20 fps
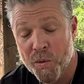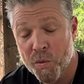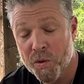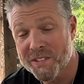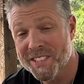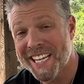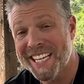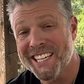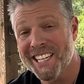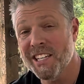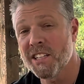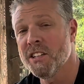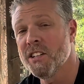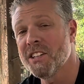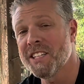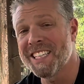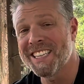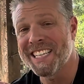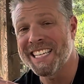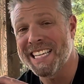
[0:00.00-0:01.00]
We're taking a
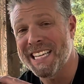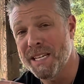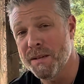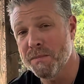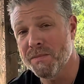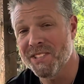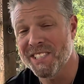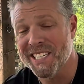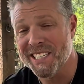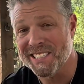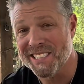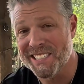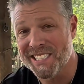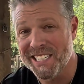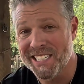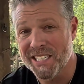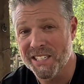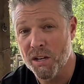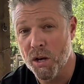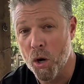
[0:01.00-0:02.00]
look at the
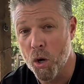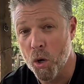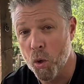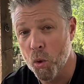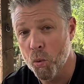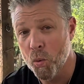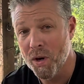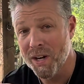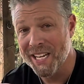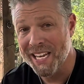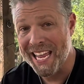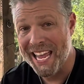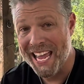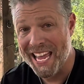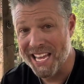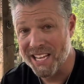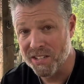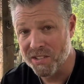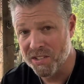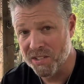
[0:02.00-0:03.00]

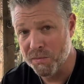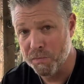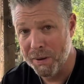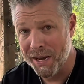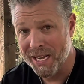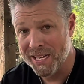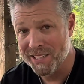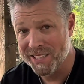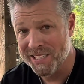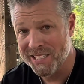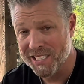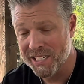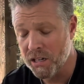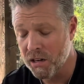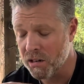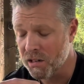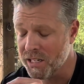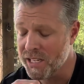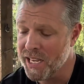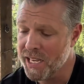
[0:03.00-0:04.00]
M1601S by
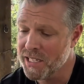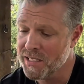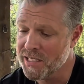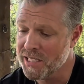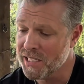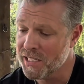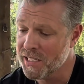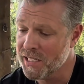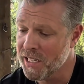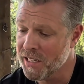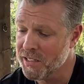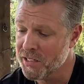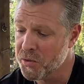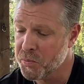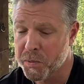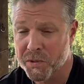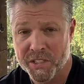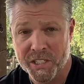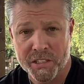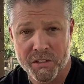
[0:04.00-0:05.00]
CRKT. Now this
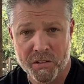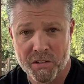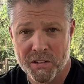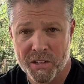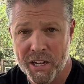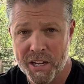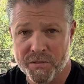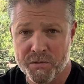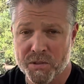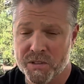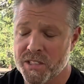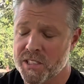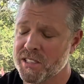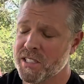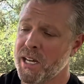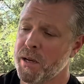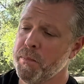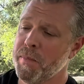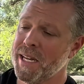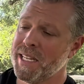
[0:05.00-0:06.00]
particular knife was
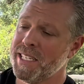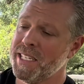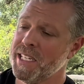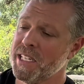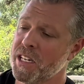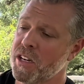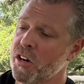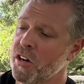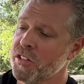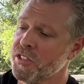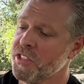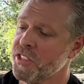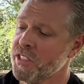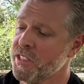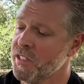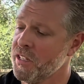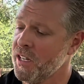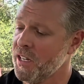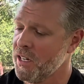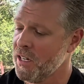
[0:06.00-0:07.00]
designed by Kit
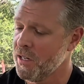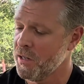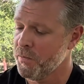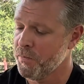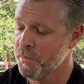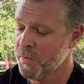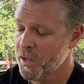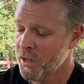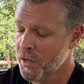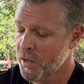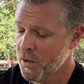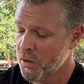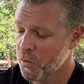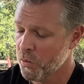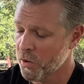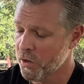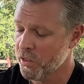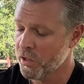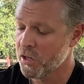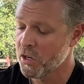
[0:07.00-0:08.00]
Carson. Um,
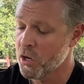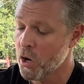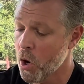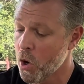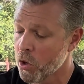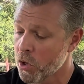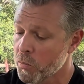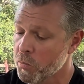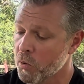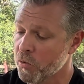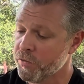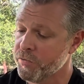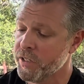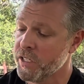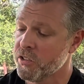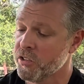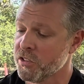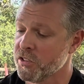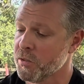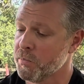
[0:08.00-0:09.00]
one of the notable
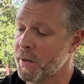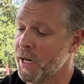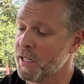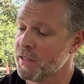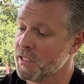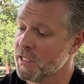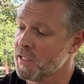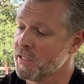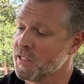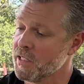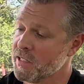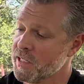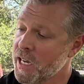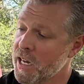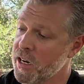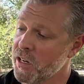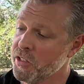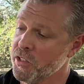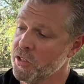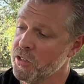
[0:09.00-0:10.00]
features about this is
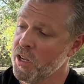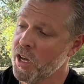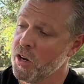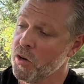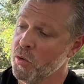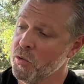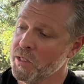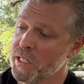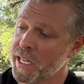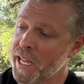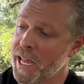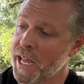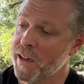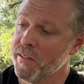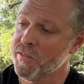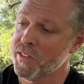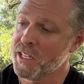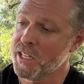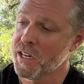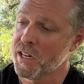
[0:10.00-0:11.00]
how you not only
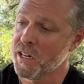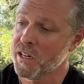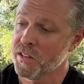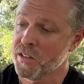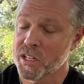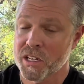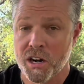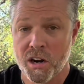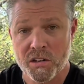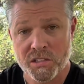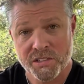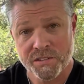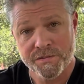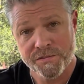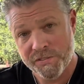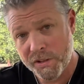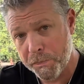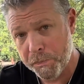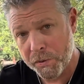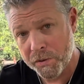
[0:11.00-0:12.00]
have the, uh, the Carson
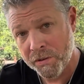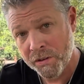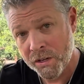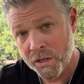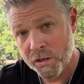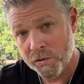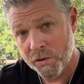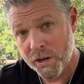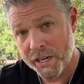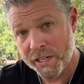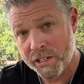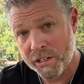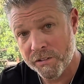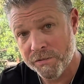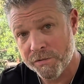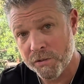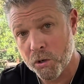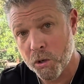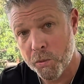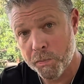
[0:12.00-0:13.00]
flipper right here
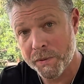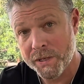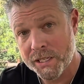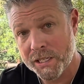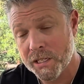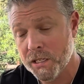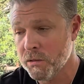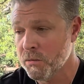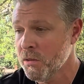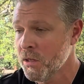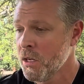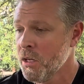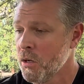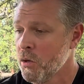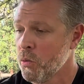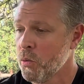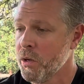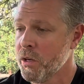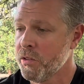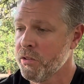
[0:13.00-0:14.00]
for opening it
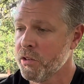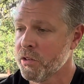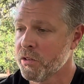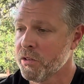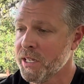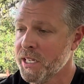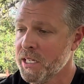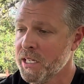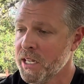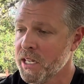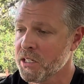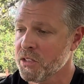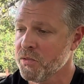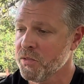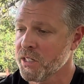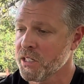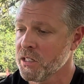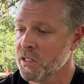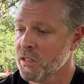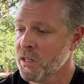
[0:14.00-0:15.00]
with your index
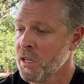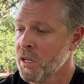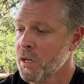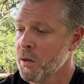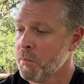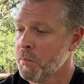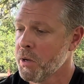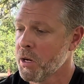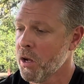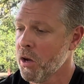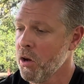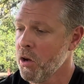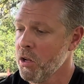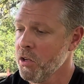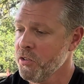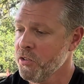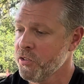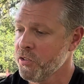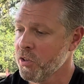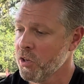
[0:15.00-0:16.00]
finger, but
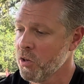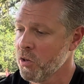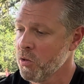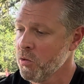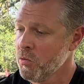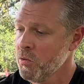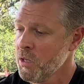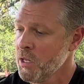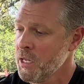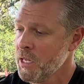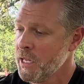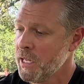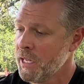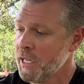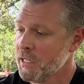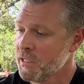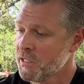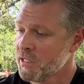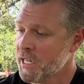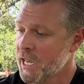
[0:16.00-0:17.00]
also
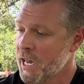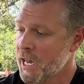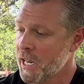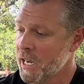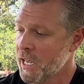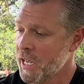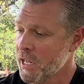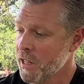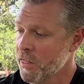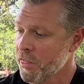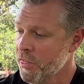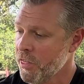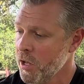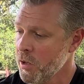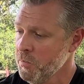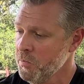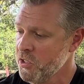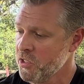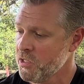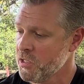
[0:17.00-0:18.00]
it's got a
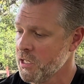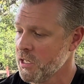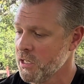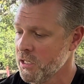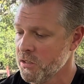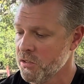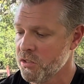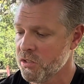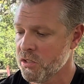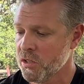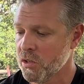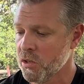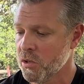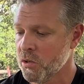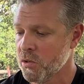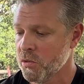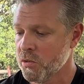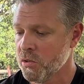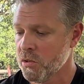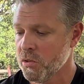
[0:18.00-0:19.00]
thumb stud
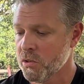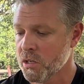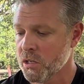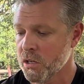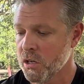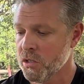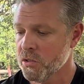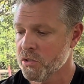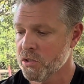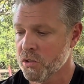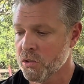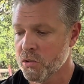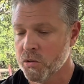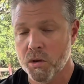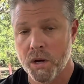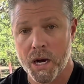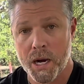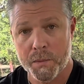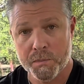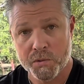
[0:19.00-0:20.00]
so you can
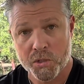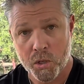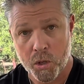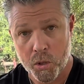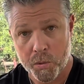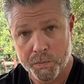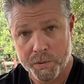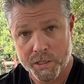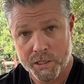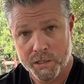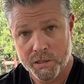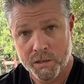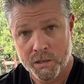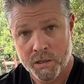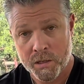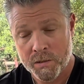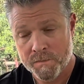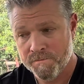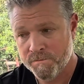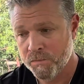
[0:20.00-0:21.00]
also opt to open it
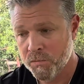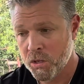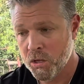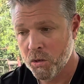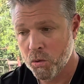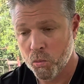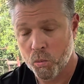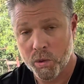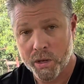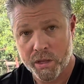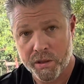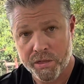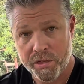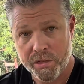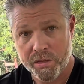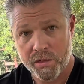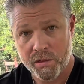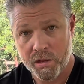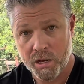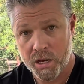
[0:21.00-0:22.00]
with
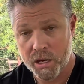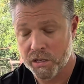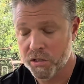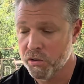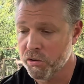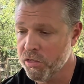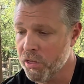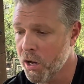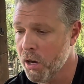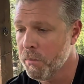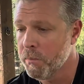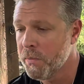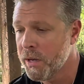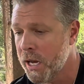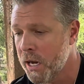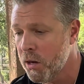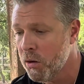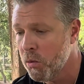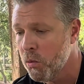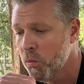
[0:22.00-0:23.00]
uh, your thumb.
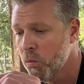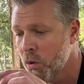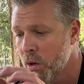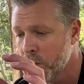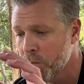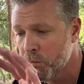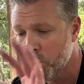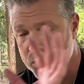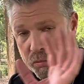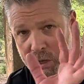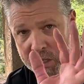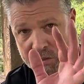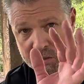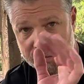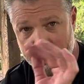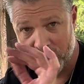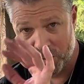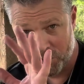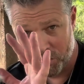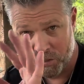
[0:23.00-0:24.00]
Now one
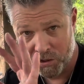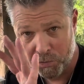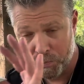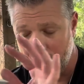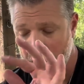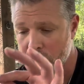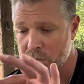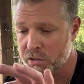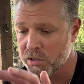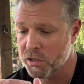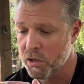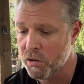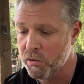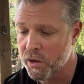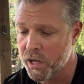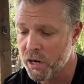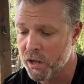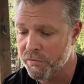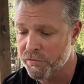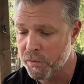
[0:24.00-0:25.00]
reservation that you probably saw
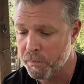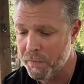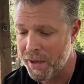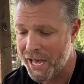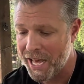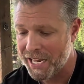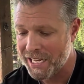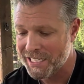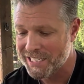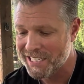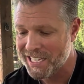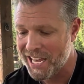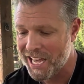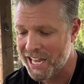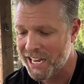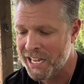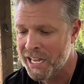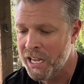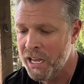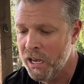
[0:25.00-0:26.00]
right off the bat is
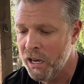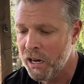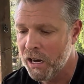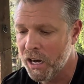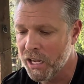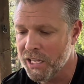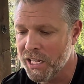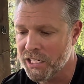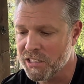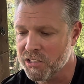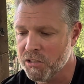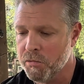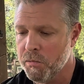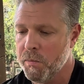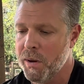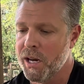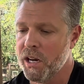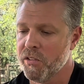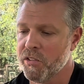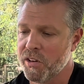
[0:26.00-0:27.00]
that Unlike some of
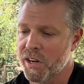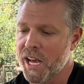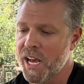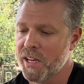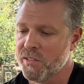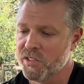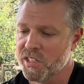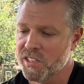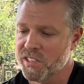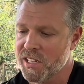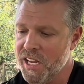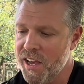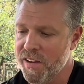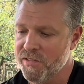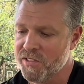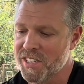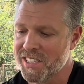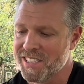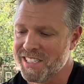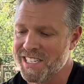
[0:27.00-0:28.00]
my other knives, this
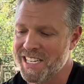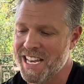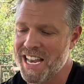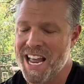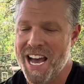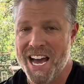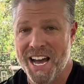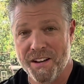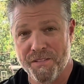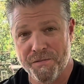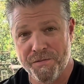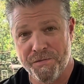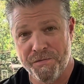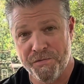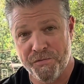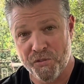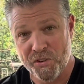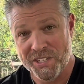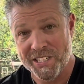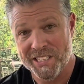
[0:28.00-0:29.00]
knife does not
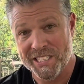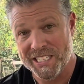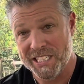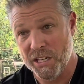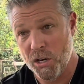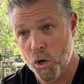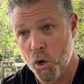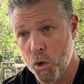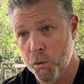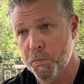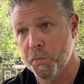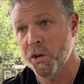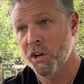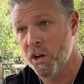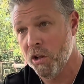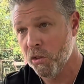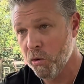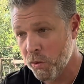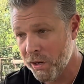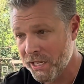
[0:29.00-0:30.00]
freely open
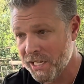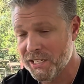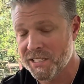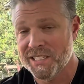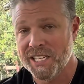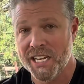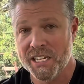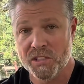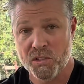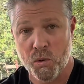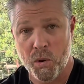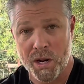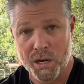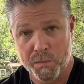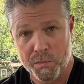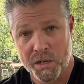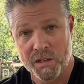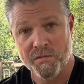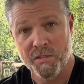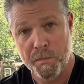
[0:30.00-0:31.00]
all the way. It takes quite a
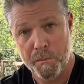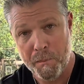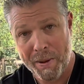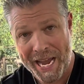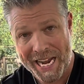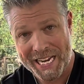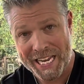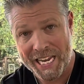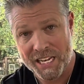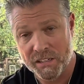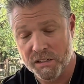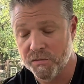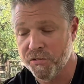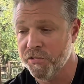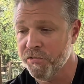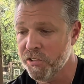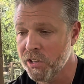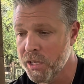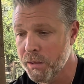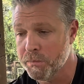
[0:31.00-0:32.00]
bit of a backhanded
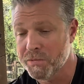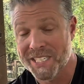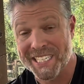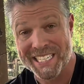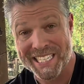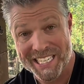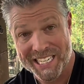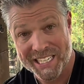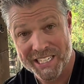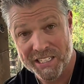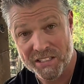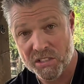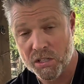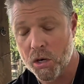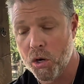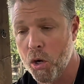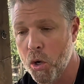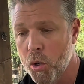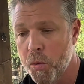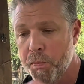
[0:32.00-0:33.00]
flip to get it to
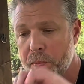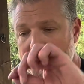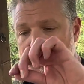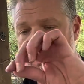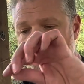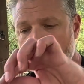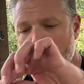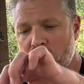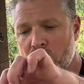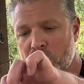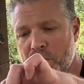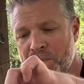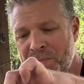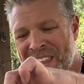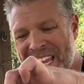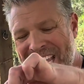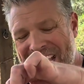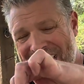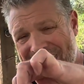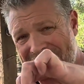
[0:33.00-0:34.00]
open. So
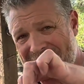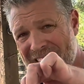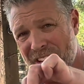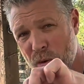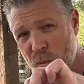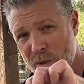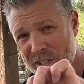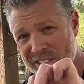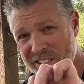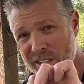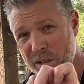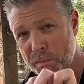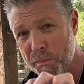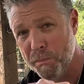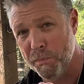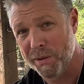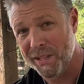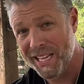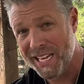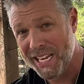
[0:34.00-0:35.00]
I kind of wish the
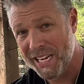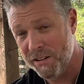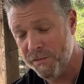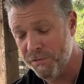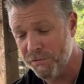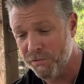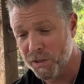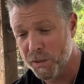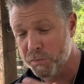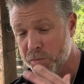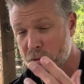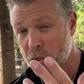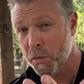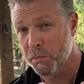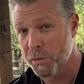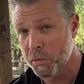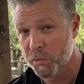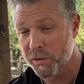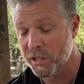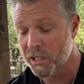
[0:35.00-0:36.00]
blade flipped
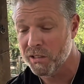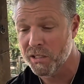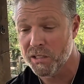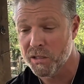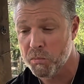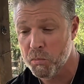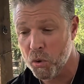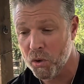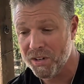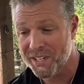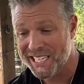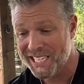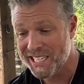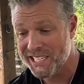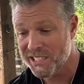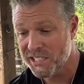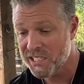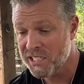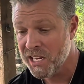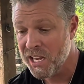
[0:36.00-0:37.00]
open with a little more
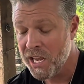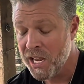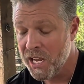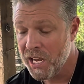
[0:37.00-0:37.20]
ease.